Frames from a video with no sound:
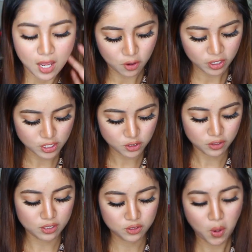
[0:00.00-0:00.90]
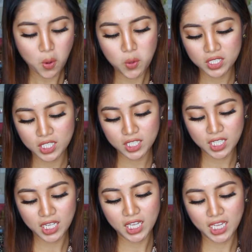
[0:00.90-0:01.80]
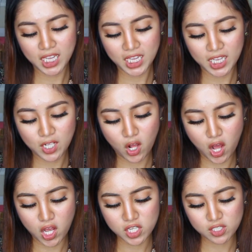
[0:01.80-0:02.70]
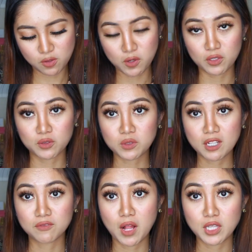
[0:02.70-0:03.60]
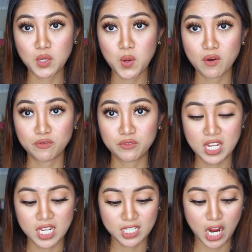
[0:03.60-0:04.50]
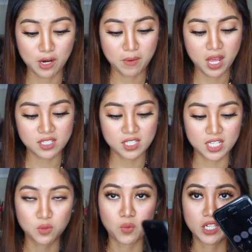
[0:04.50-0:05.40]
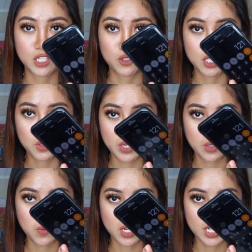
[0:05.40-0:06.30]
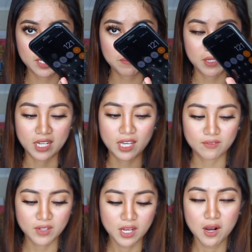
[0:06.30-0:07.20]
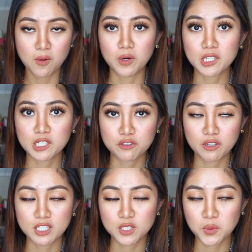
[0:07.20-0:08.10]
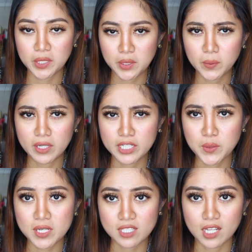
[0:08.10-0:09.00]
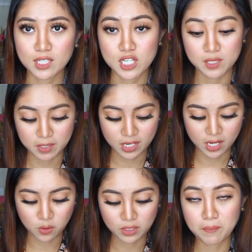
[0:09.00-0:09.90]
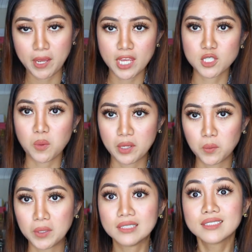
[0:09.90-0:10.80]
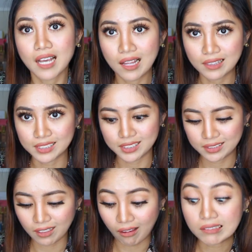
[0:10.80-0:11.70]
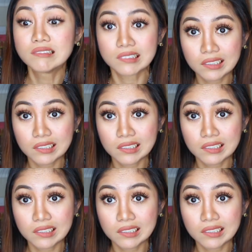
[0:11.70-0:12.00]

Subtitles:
Okay, so the total cost or total value of the entire box, it's 121, but I've 121 US dollars, but I only paid $21, so